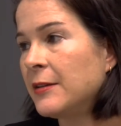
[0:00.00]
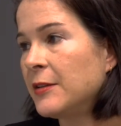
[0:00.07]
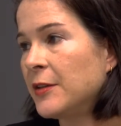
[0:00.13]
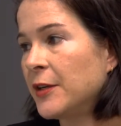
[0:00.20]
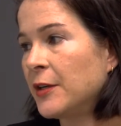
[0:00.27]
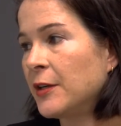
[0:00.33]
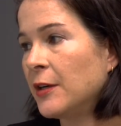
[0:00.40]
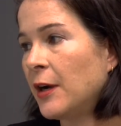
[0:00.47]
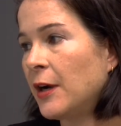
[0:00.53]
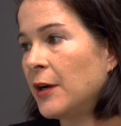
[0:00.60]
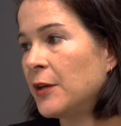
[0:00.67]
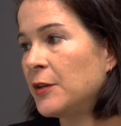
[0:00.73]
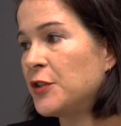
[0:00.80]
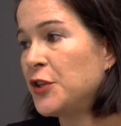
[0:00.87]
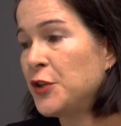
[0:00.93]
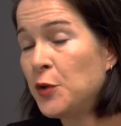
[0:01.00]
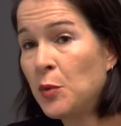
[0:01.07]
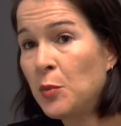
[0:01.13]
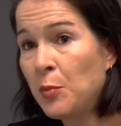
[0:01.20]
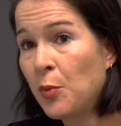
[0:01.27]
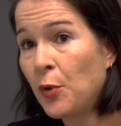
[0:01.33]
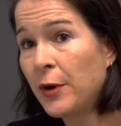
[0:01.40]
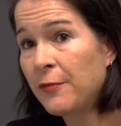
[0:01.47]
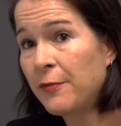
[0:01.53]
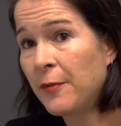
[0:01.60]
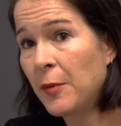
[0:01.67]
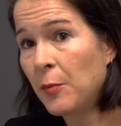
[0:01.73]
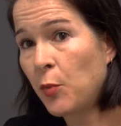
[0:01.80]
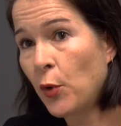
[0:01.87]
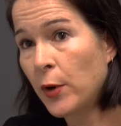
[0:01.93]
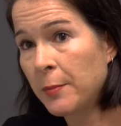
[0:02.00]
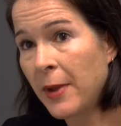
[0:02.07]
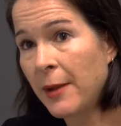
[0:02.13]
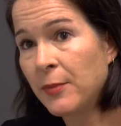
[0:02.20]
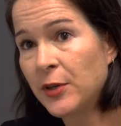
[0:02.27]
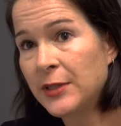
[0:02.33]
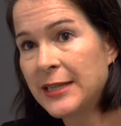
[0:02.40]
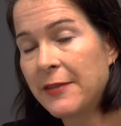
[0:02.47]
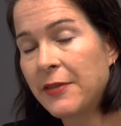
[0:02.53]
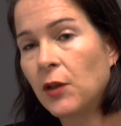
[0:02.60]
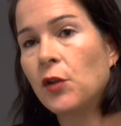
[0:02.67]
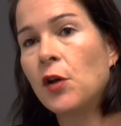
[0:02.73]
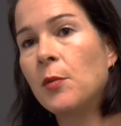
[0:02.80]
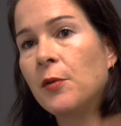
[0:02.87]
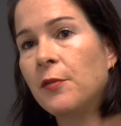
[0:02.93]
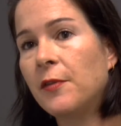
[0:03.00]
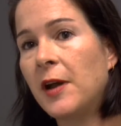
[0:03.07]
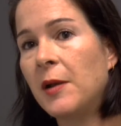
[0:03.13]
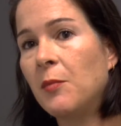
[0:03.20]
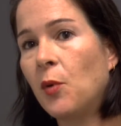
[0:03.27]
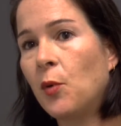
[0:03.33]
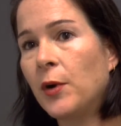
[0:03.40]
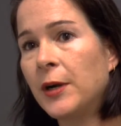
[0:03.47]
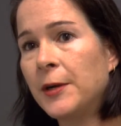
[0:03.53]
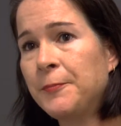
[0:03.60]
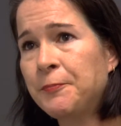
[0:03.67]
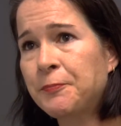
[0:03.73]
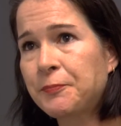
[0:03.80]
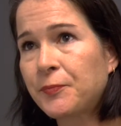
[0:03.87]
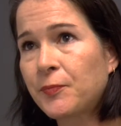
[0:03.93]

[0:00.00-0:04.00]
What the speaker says: There are 2 board members at the Global Fund Board